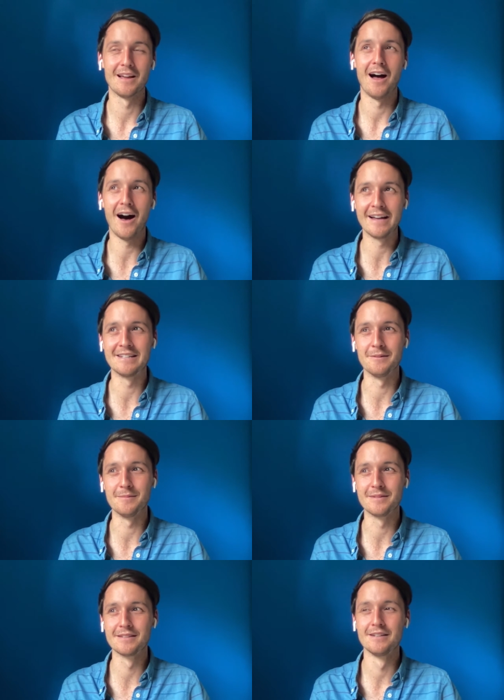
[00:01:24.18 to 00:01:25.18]

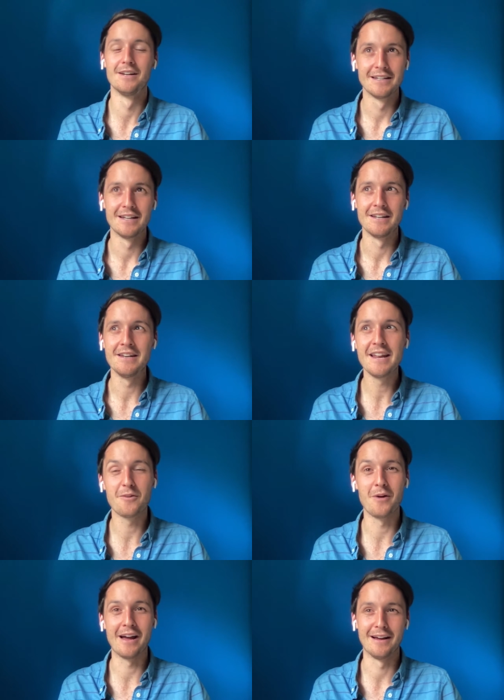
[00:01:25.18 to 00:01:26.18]
Items.
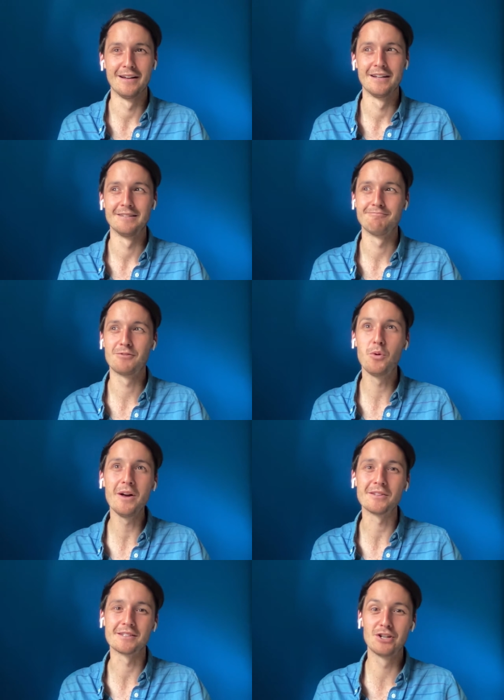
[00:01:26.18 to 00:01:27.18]
Knitwear,
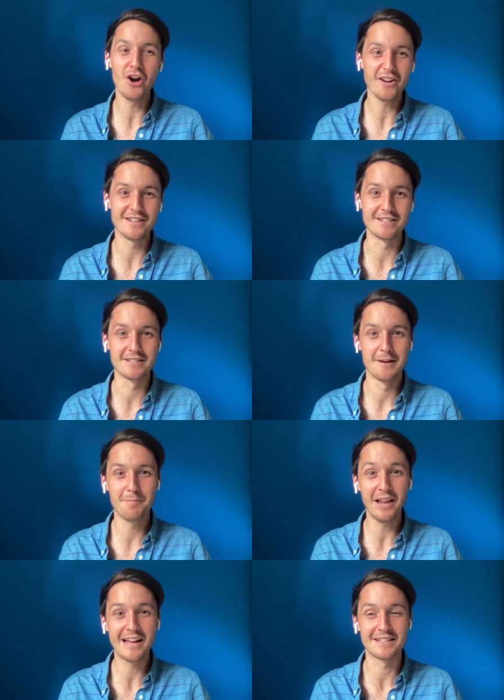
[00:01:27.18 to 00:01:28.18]
quilts, curtains,
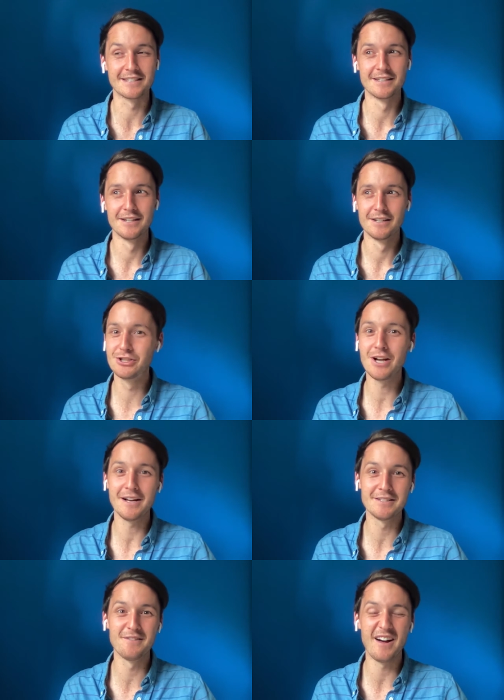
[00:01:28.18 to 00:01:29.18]
plants,
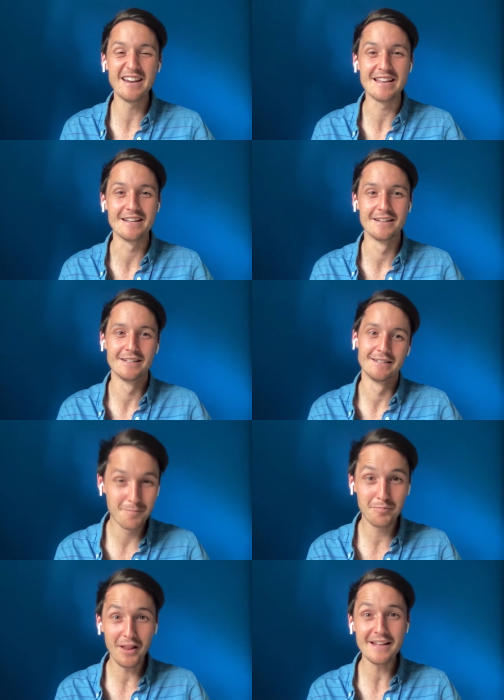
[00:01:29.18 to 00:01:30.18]
jars of honey,
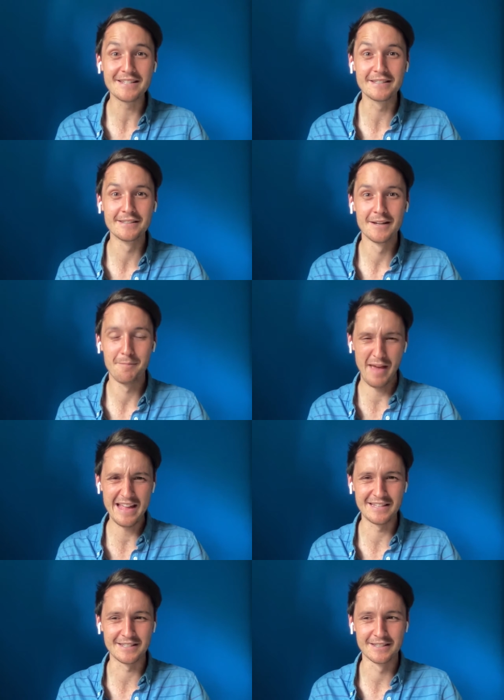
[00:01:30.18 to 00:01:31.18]
plates,
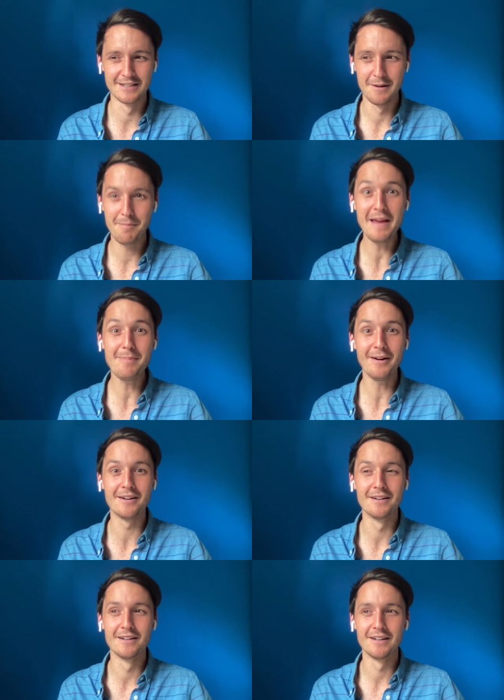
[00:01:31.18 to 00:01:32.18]
pens, paper,
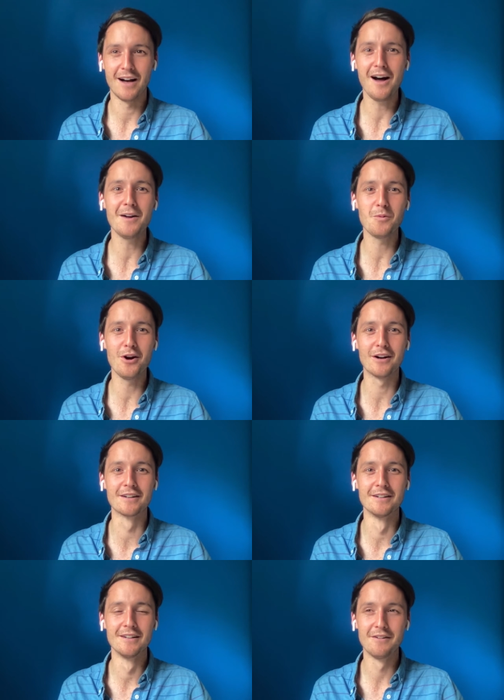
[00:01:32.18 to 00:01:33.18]

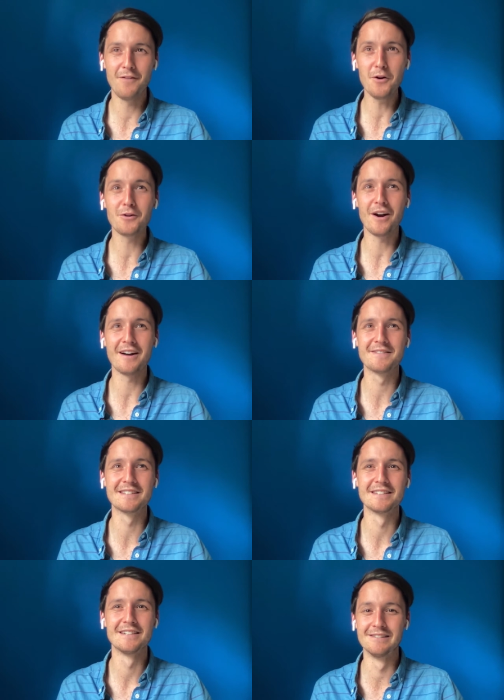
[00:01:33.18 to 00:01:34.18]
artwork, photographs,
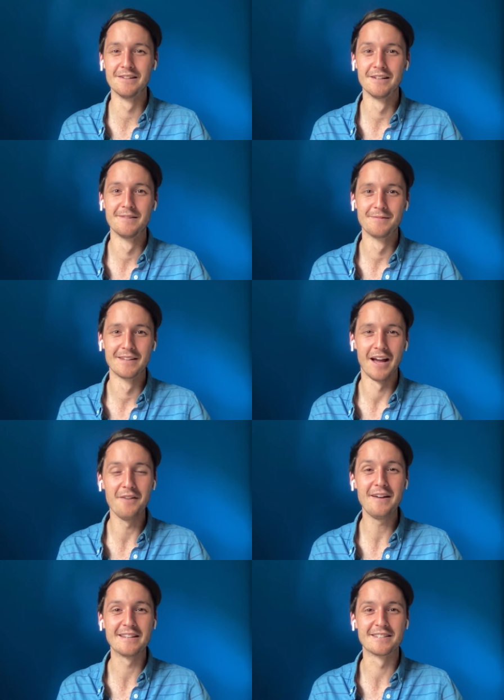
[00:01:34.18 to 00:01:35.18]

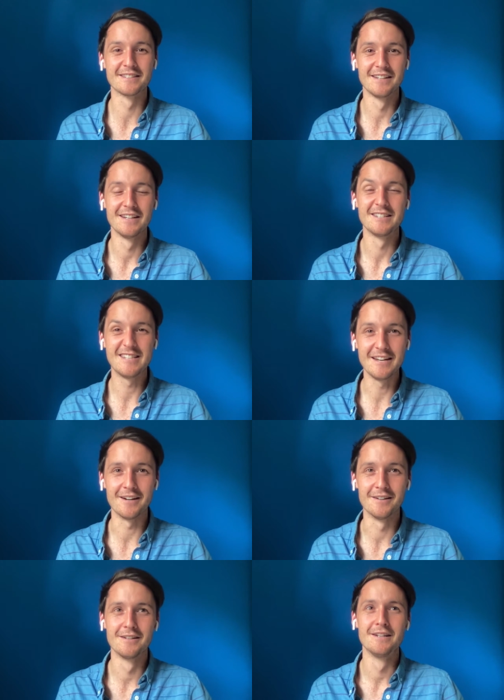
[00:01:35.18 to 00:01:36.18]
events, dinner,
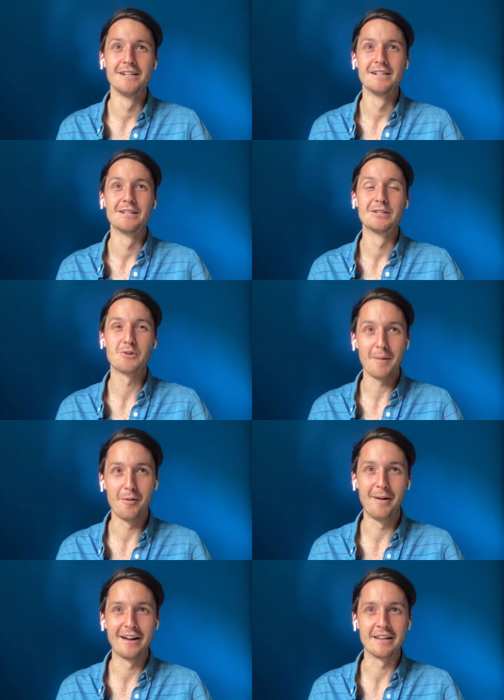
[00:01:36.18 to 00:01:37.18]
Scrabble
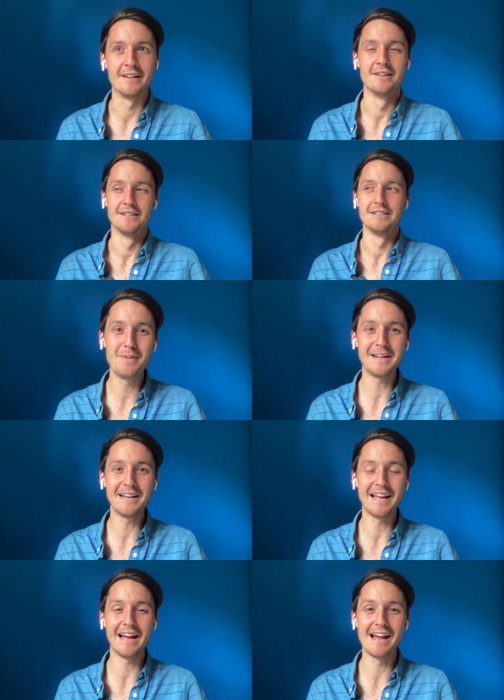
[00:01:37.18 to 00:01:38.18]
party,
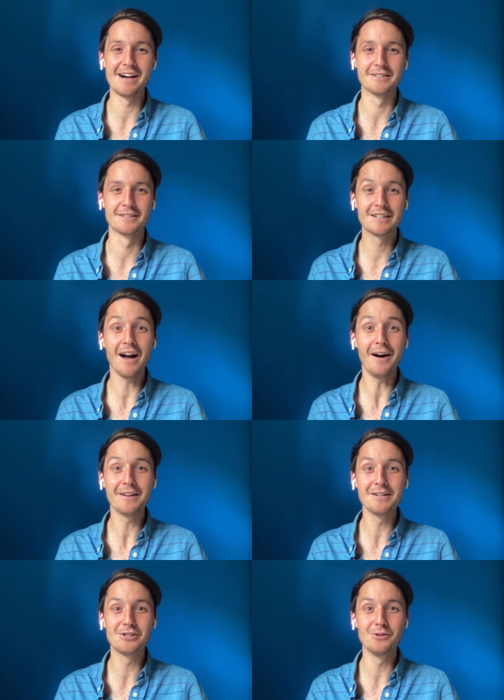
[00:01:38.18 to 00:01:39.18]
picnic hangout,
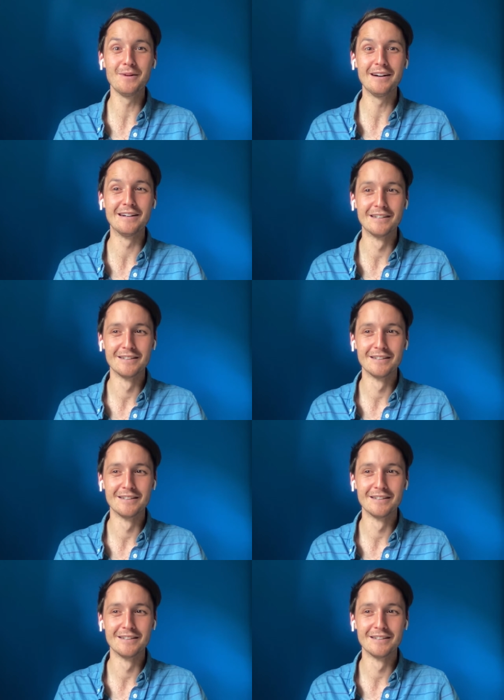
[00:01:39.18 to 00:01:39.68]
garden tour,